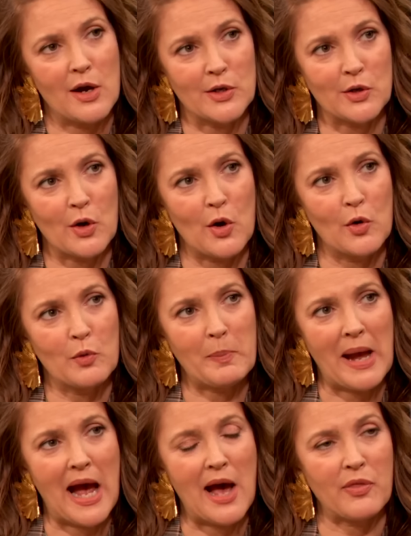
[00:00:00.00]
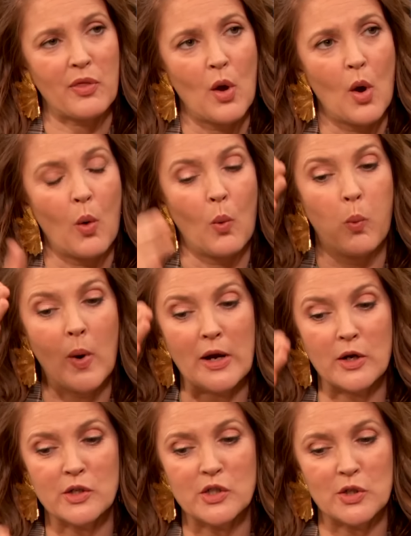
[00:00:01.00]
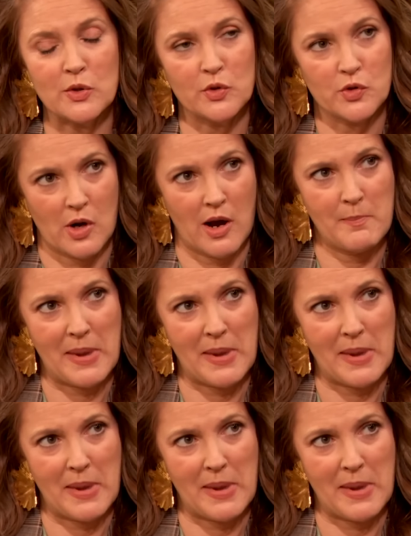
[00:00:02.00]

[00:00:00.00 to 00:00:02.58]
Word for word: on your own path? Where do you draw